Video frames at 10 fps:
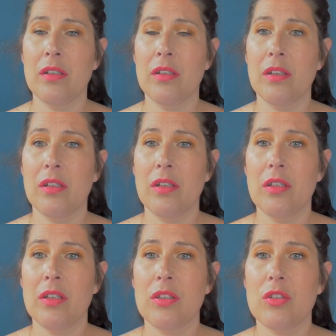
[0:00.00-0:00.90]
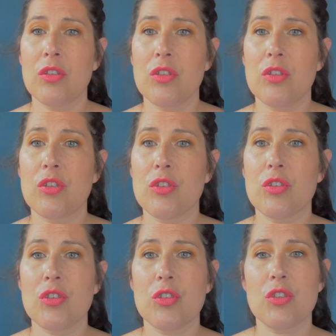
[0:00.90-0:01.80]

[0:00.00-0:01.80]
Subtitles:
No one is speaking in this clip.